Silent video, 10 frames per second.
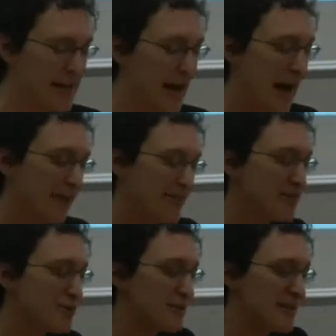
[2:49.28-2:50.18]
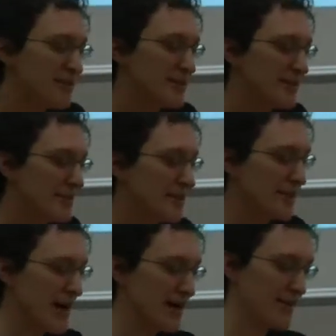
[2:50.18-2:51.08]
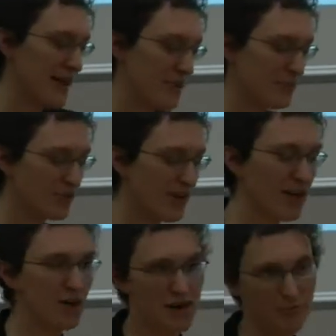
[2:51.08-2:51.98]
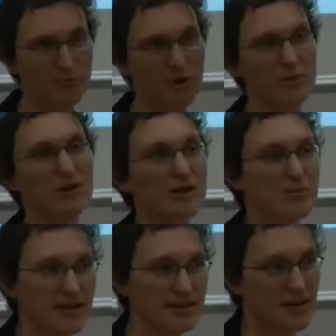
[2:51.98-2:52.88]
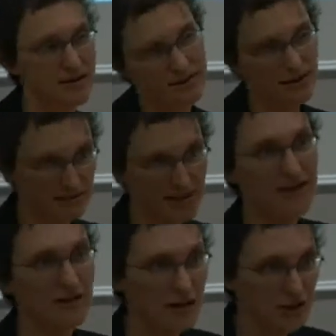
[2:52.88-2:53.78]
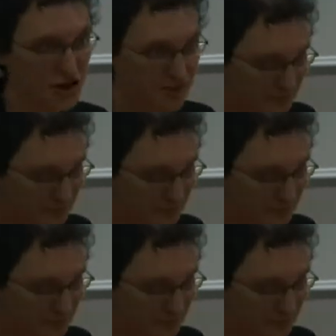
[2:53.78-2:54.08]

And these are businesses that really are primarily based on technology